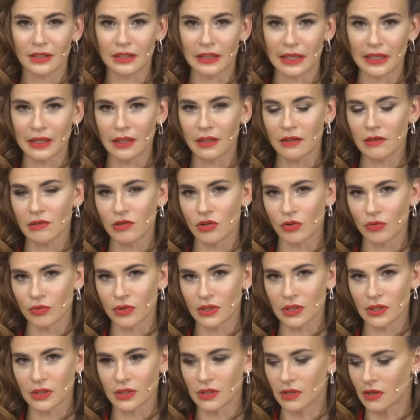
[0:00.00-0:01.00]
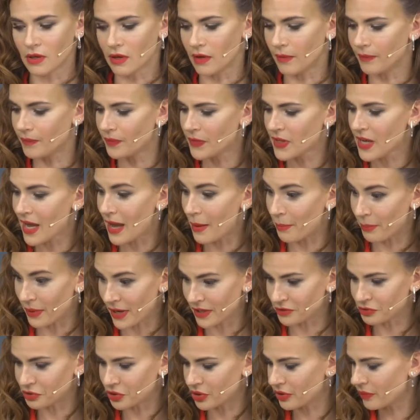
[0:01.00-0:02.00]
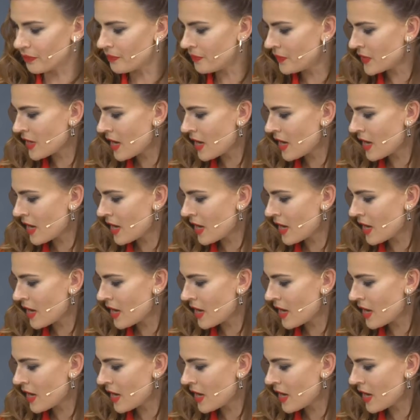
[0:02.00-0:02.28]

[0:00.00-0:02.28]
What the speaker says: it's a powder.